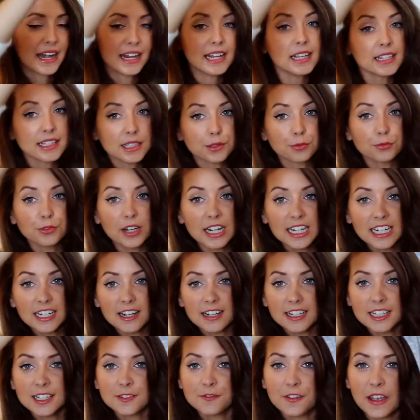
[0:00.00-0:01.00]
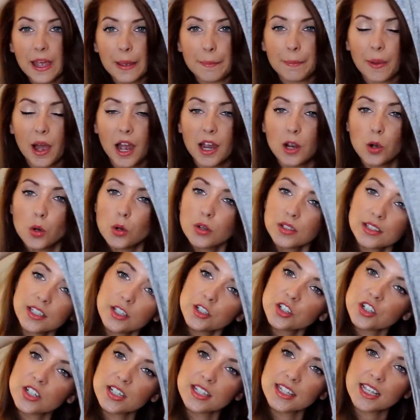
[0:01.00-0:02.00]
and it's a really nice fit but I
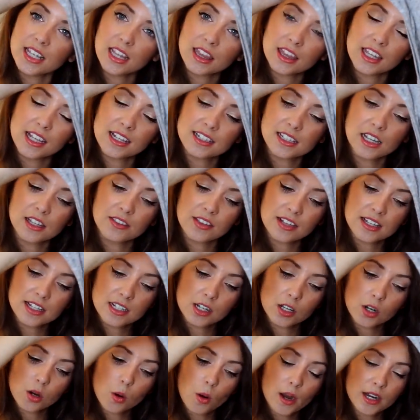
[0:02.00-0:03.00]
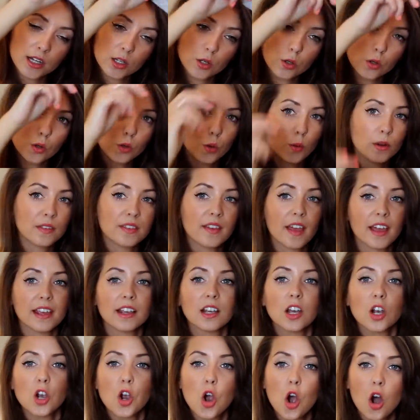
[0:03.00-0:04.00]
also just think things like this look quite cool with
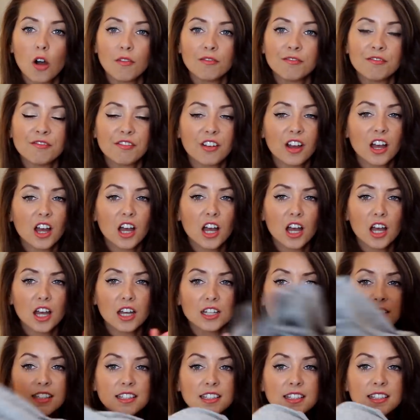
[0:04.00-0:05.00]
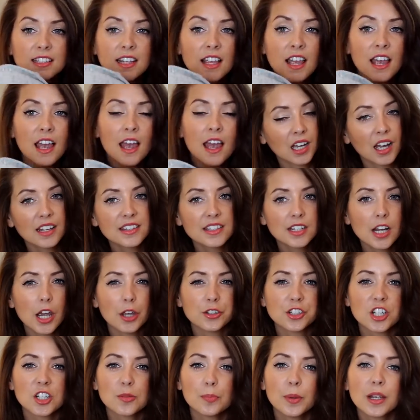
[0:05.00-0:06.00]
like Converse I
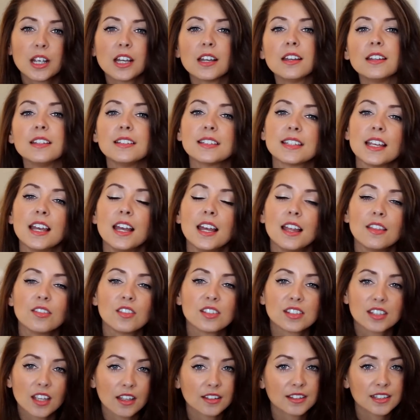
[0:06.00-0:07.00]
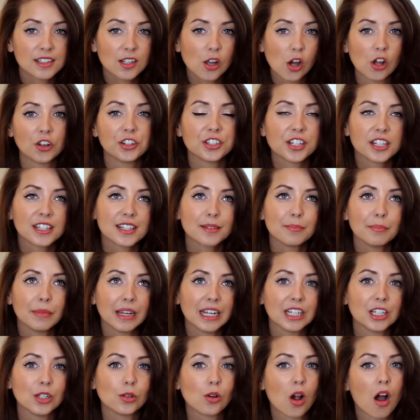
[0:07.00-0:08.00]
don't know, just because the sun's gone doesn't
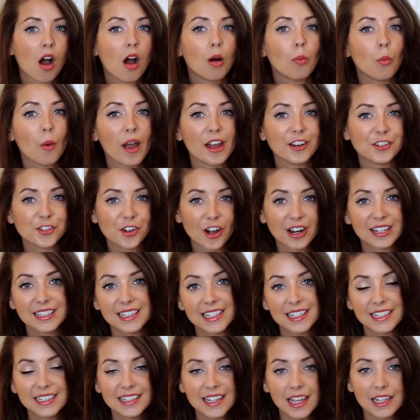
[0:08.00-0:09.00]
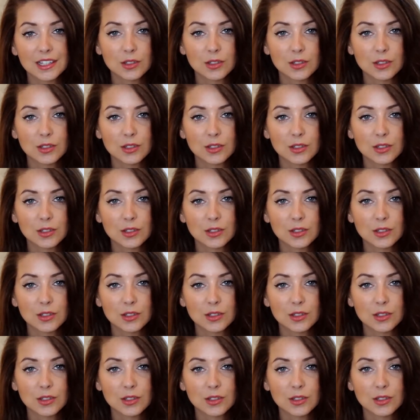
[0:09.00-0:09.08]
mean you can't wear dresses.